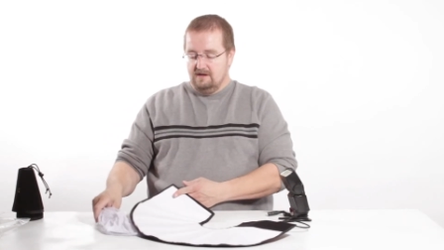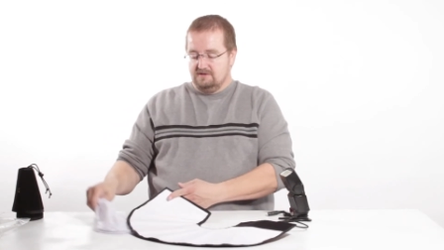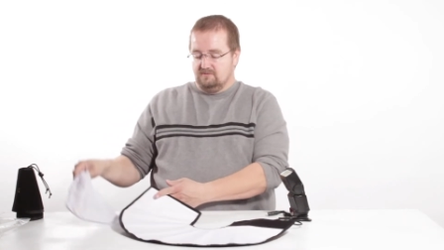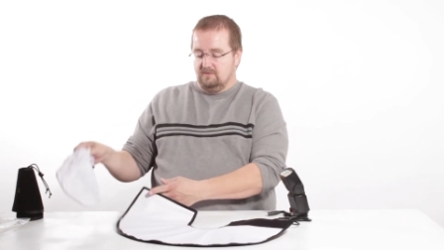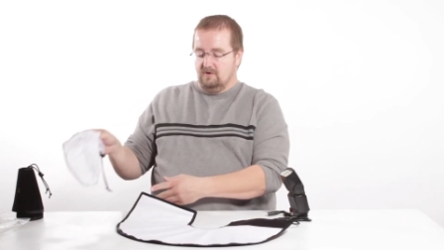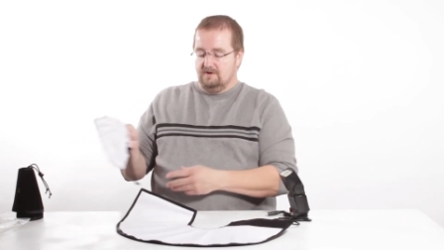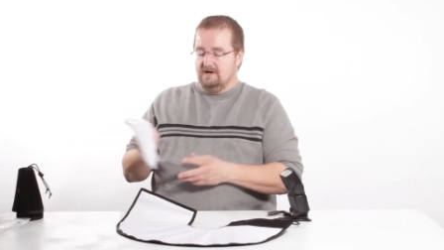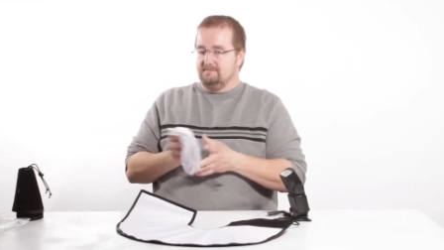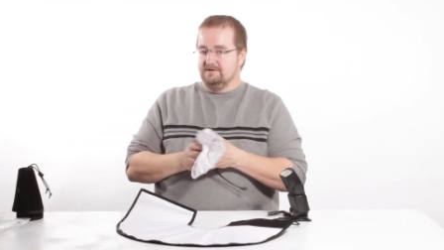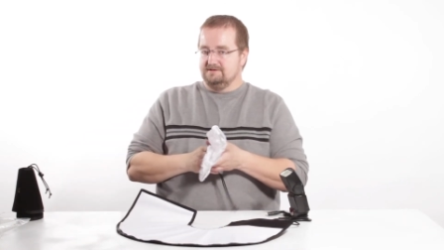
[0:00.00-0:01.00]
To roll it
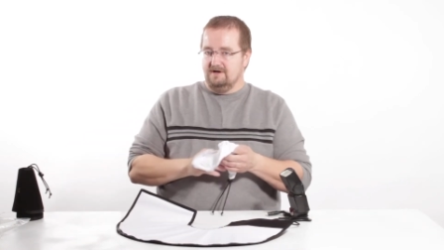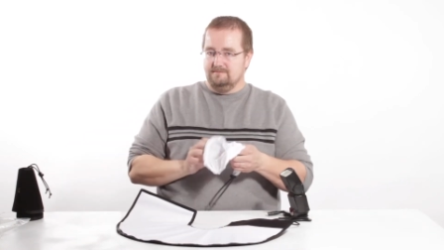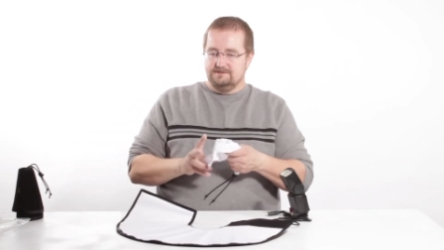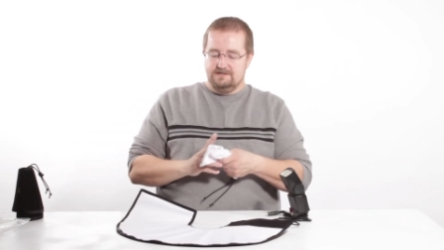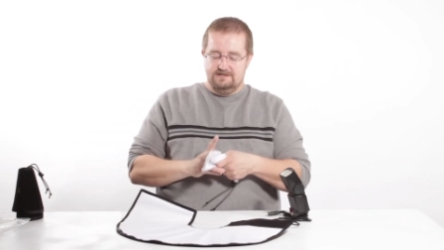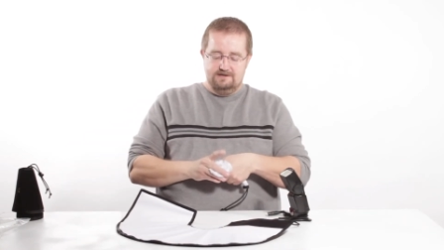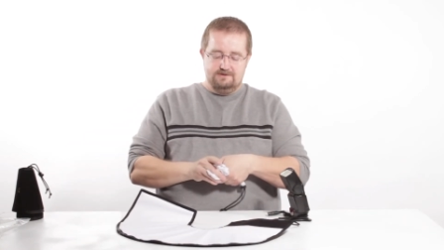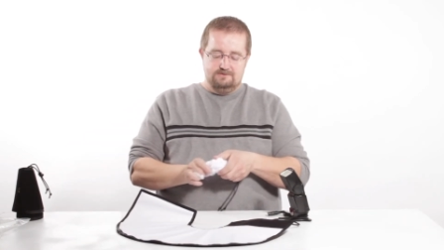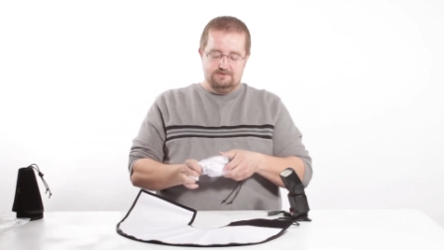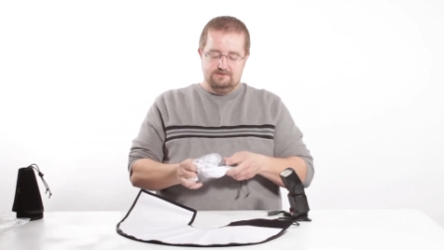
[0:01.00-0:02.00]
up, it's almost
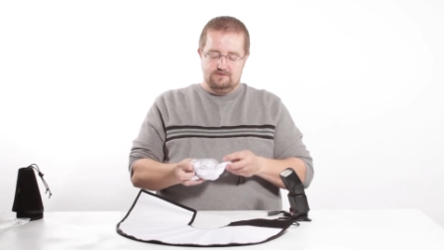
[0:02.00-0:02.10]
identical to the